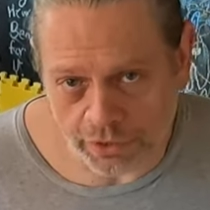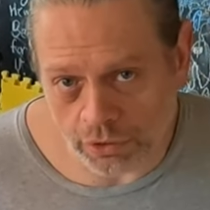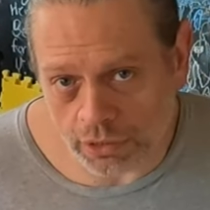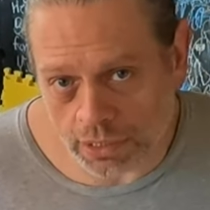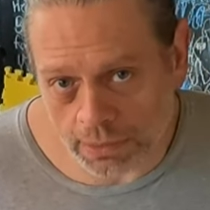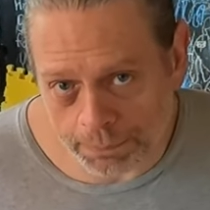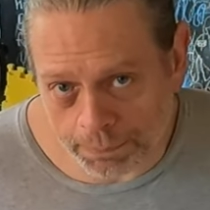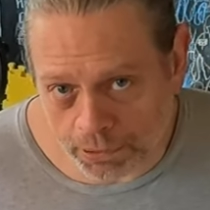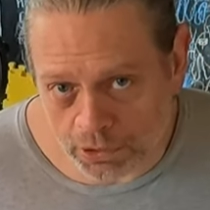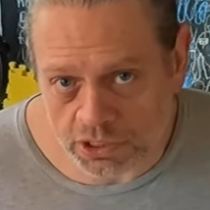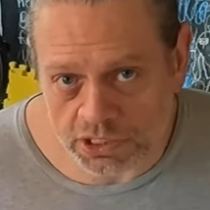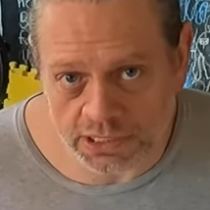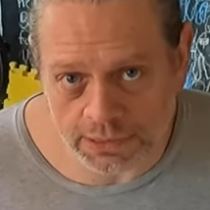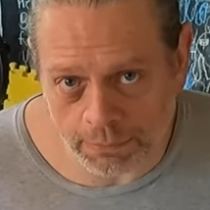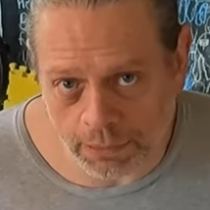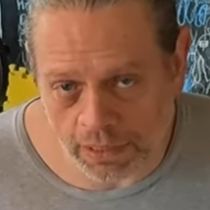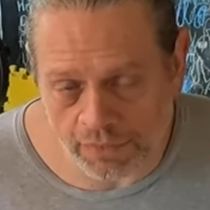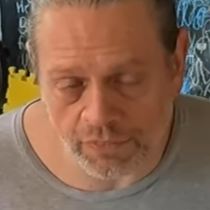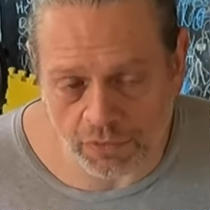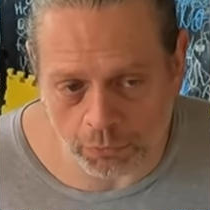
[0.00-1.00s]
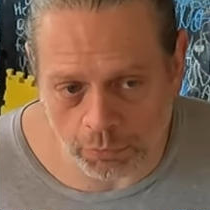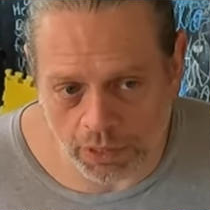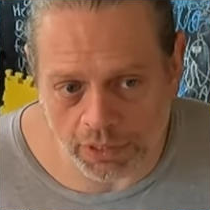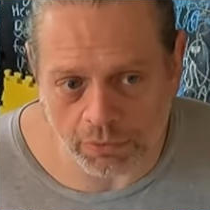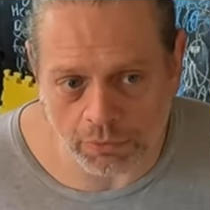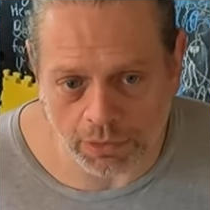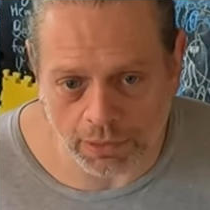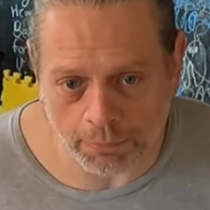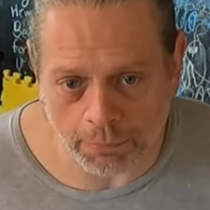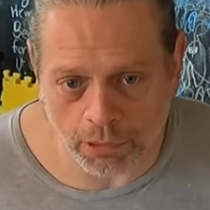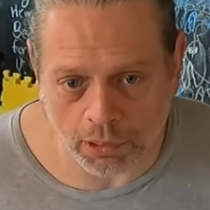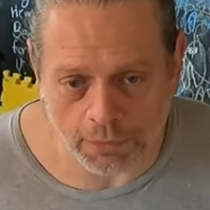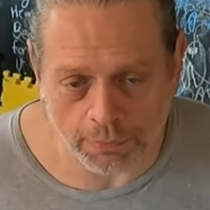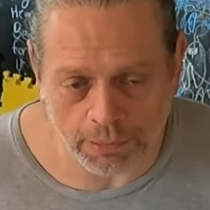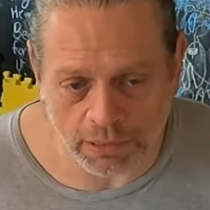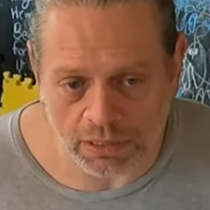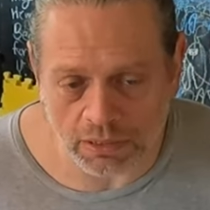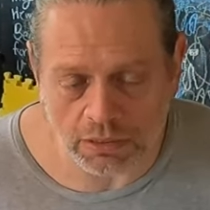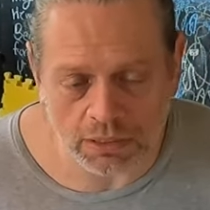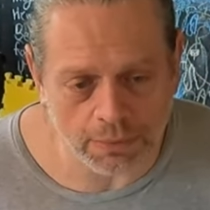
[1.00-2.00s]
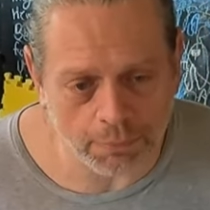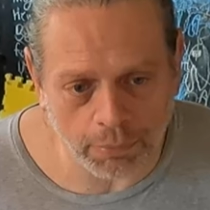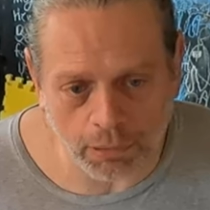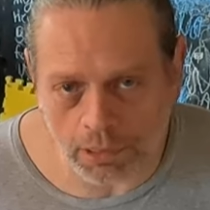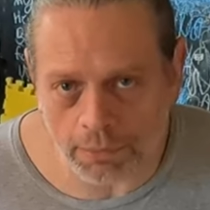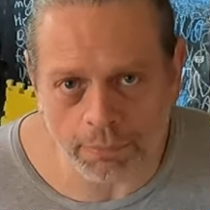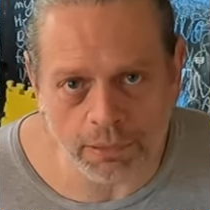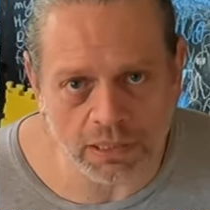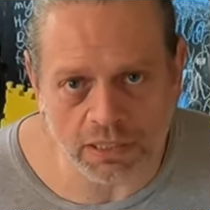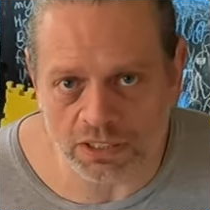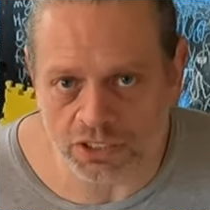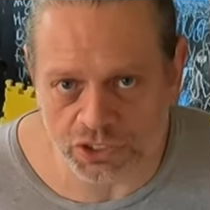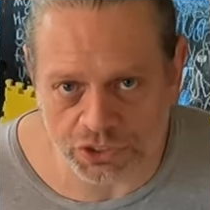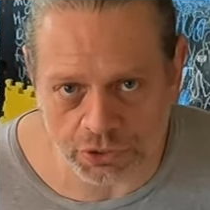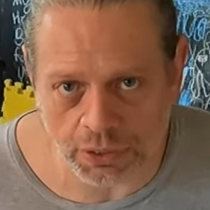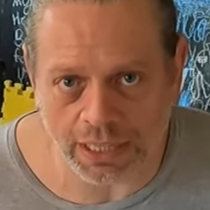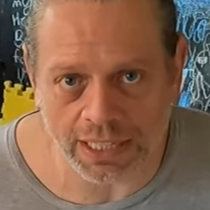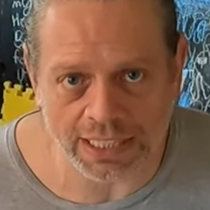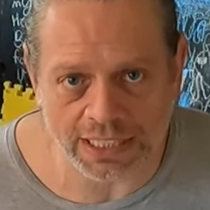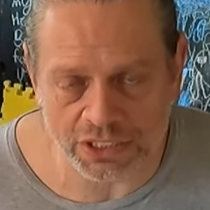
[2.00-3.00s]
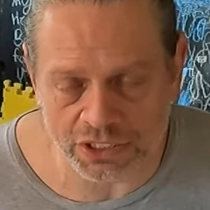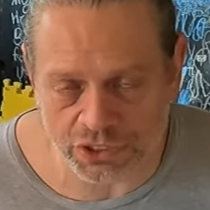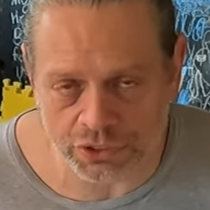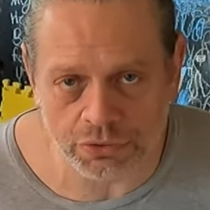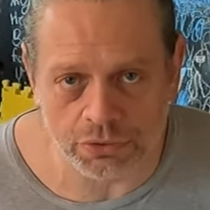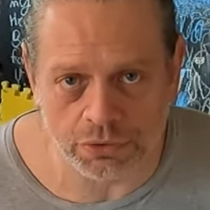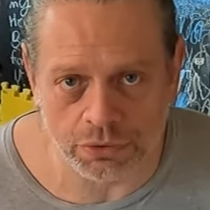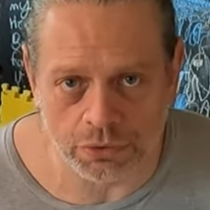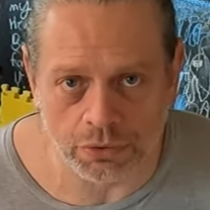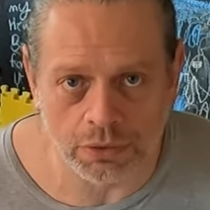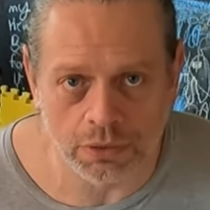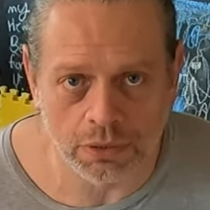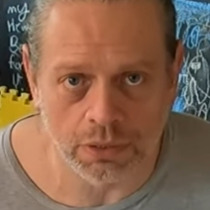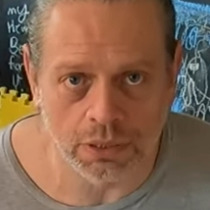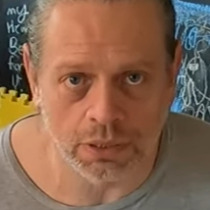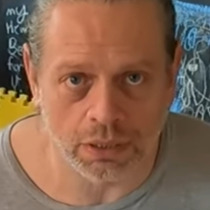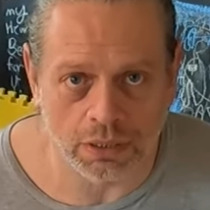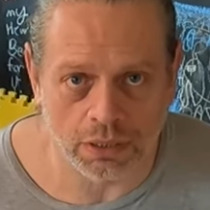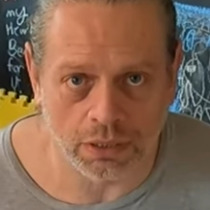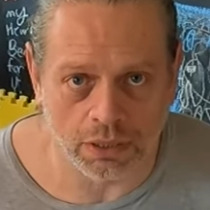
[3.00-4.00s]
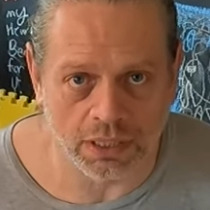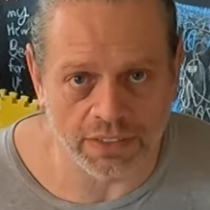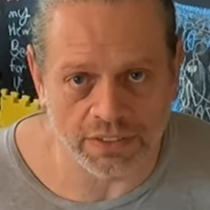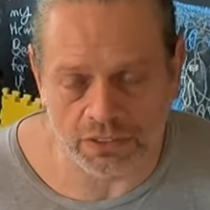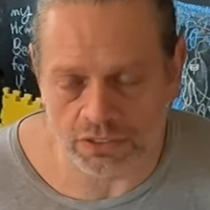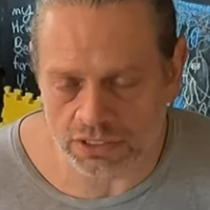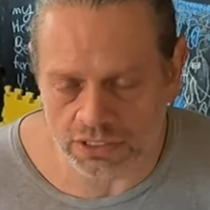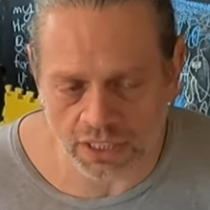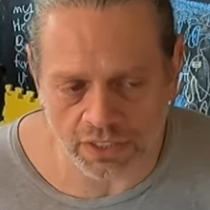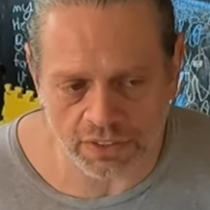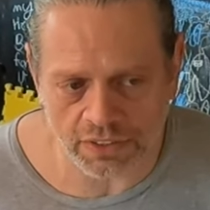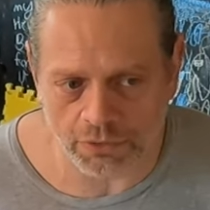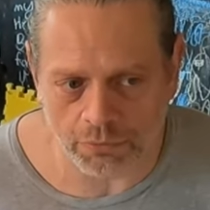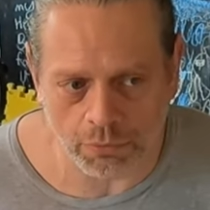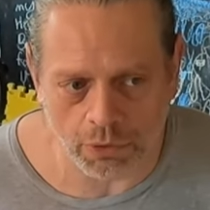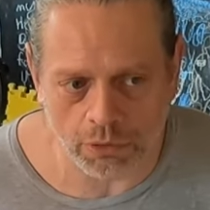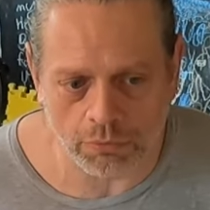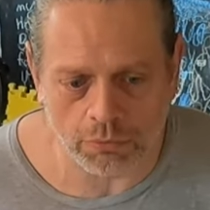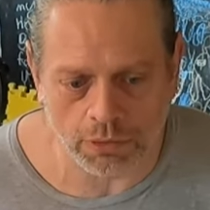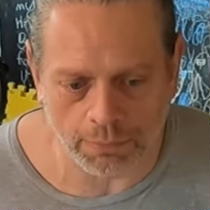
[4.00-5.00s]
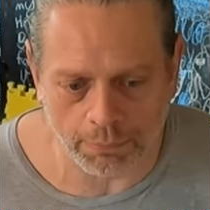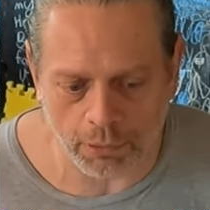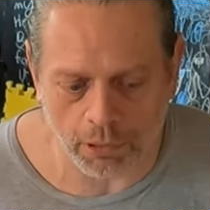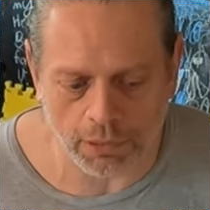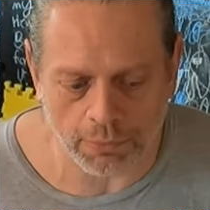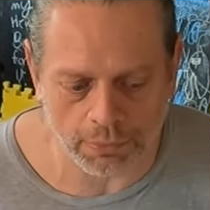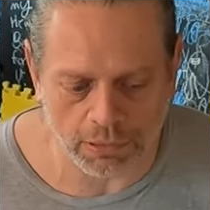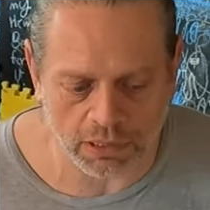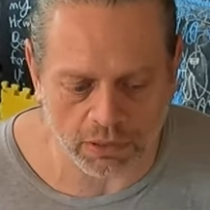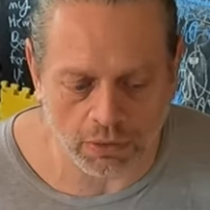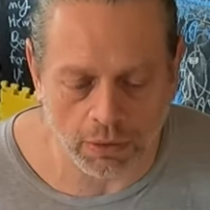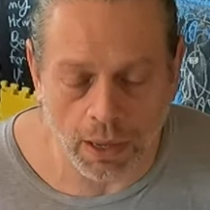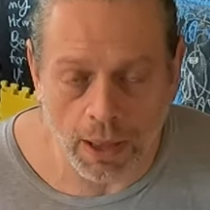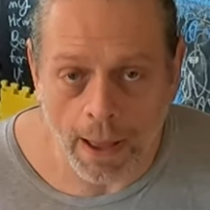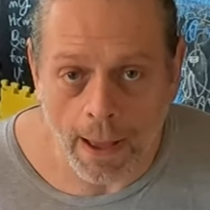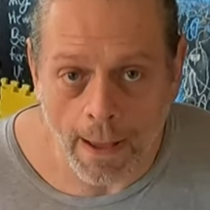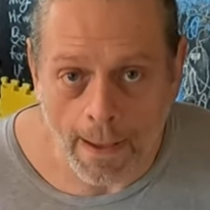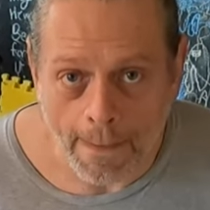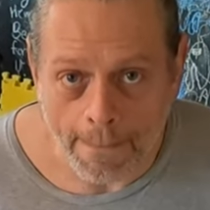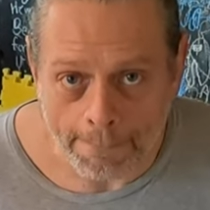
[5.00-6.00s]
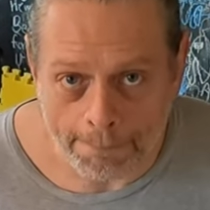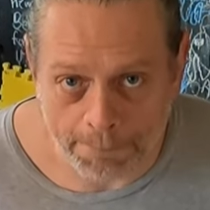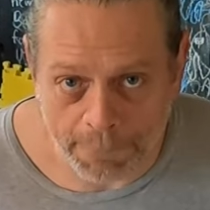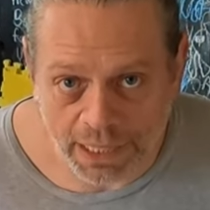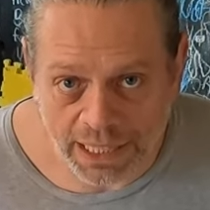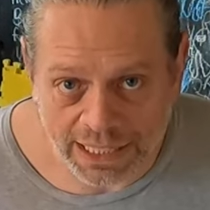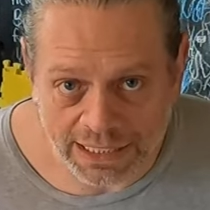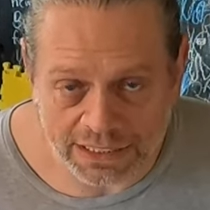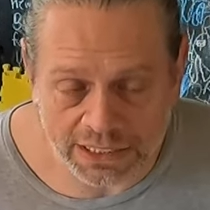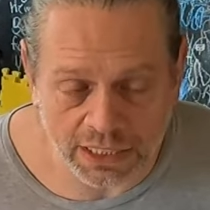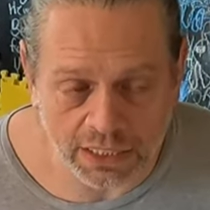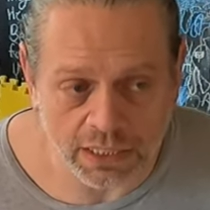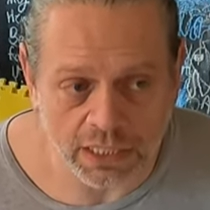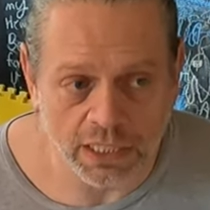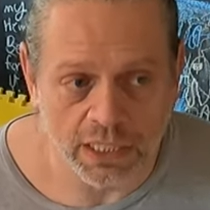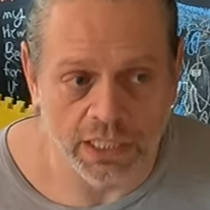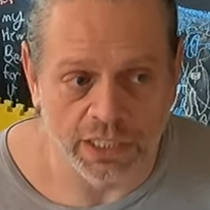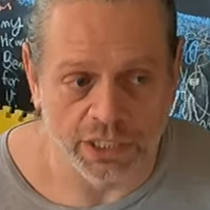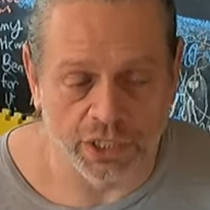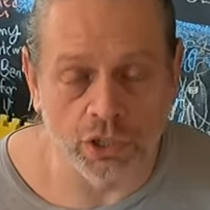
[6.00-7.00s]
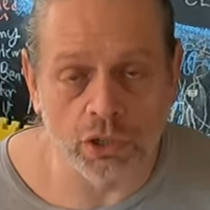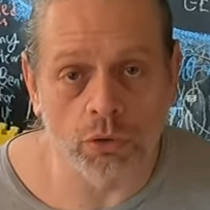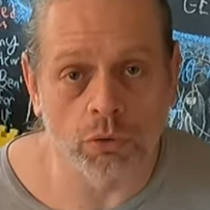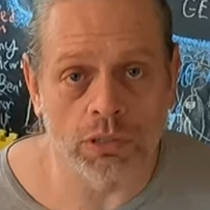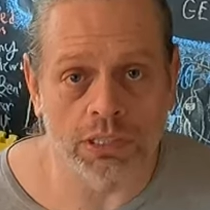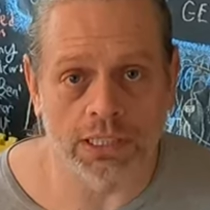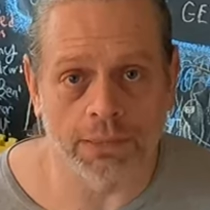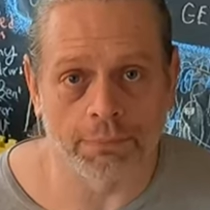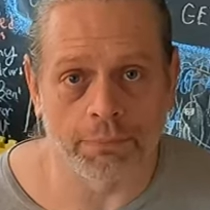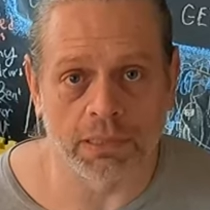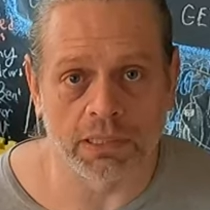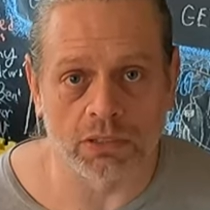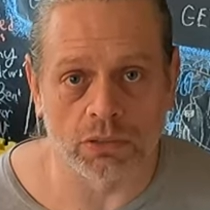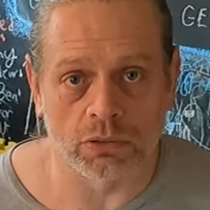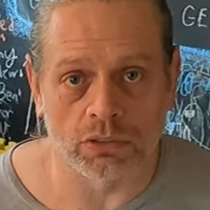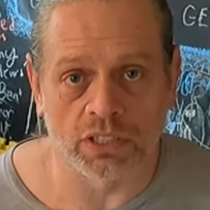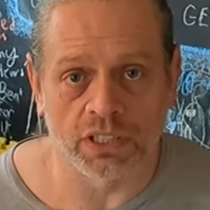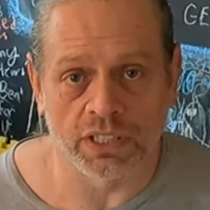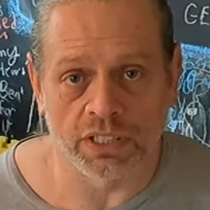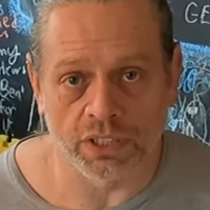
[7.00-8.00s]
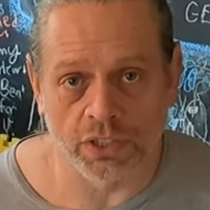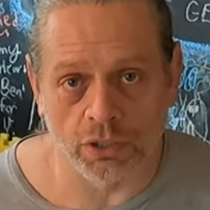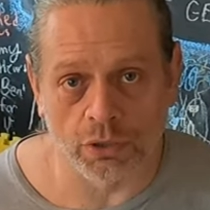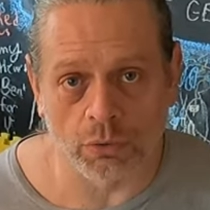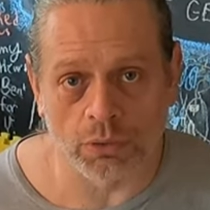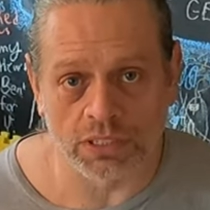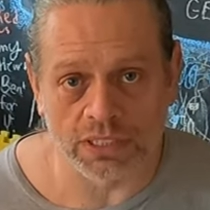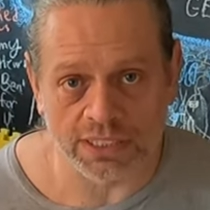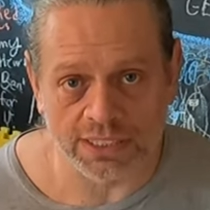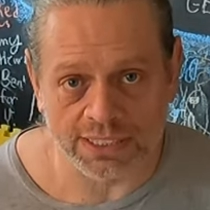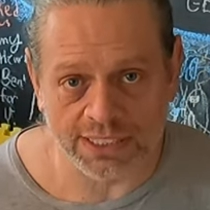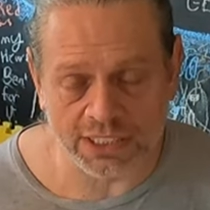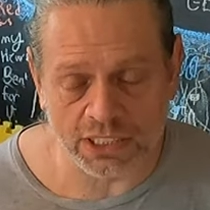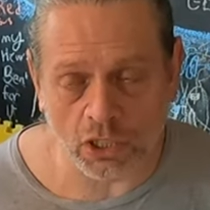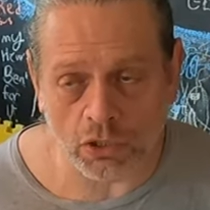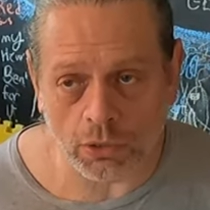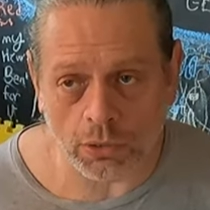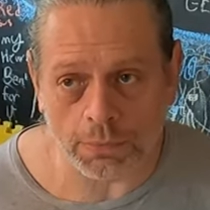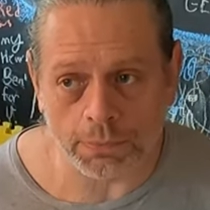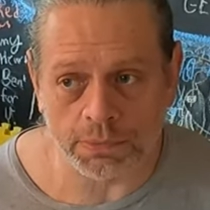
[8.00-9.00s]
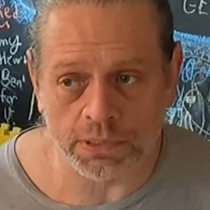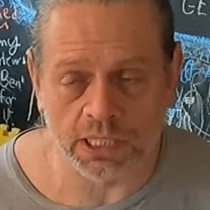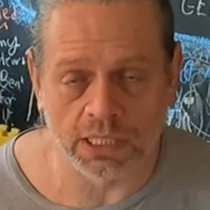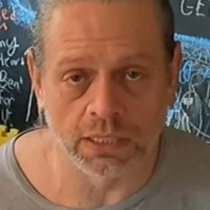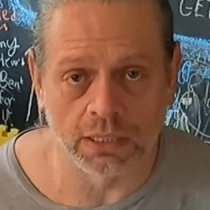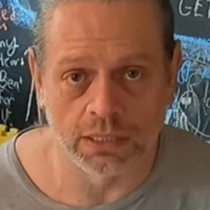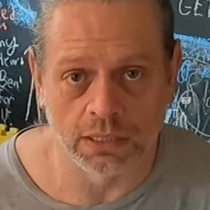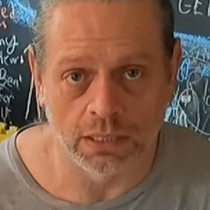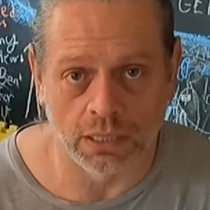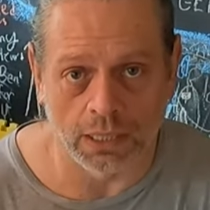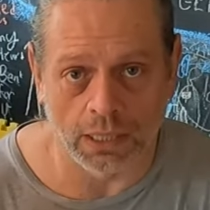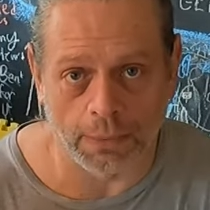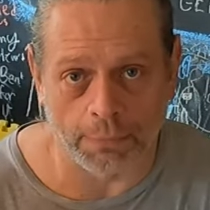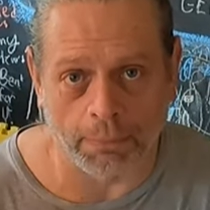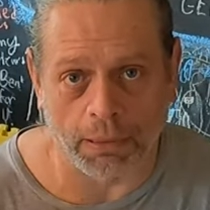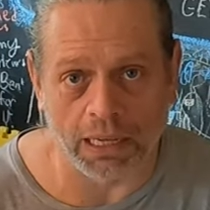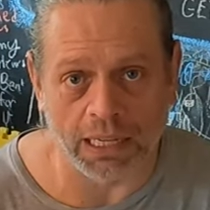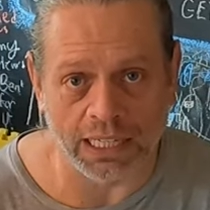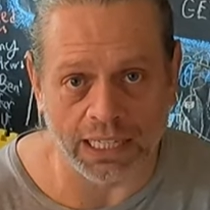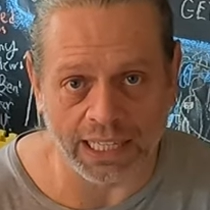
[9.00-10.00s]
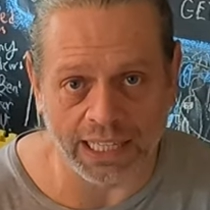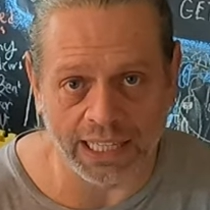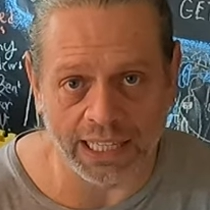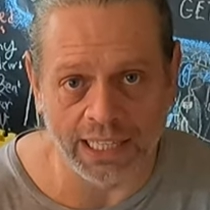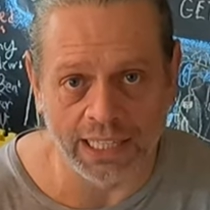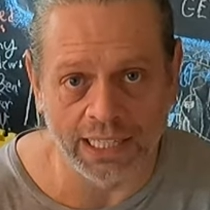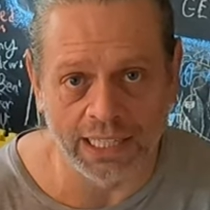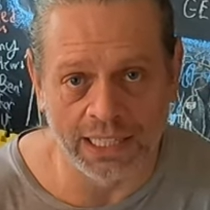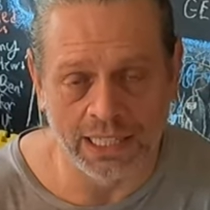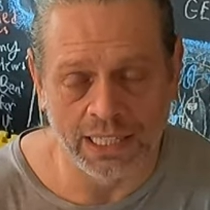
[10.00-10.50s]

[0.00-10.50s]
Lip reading: you're gonna push some heavy weight with a barbell, and the barbell is tried and true. All right, there's nothing wrong with a barbell. But you're going to sculpt a body